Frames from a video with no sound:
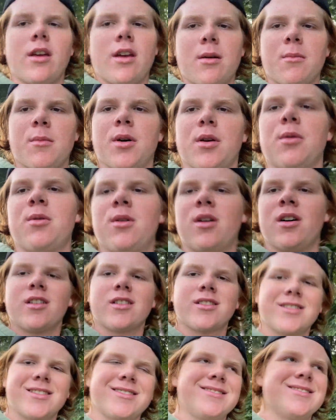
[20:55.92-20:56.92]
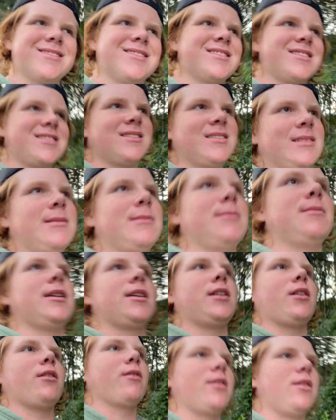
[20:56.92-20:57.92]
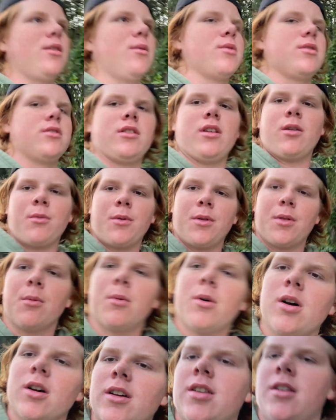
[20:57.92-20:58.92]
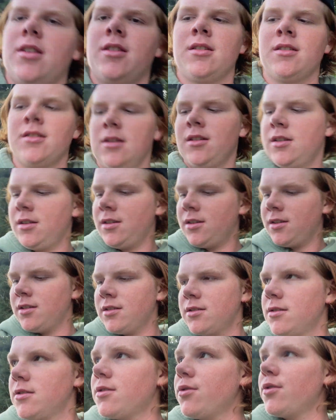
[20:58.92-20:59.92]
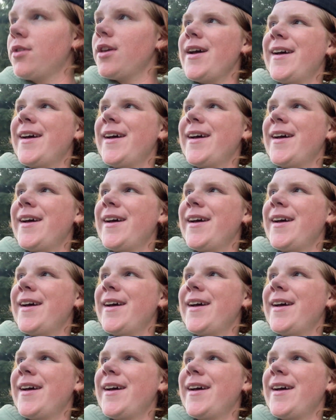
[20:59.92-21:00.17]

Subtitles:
am on a walk. Like already almost done with the walk. So yeah.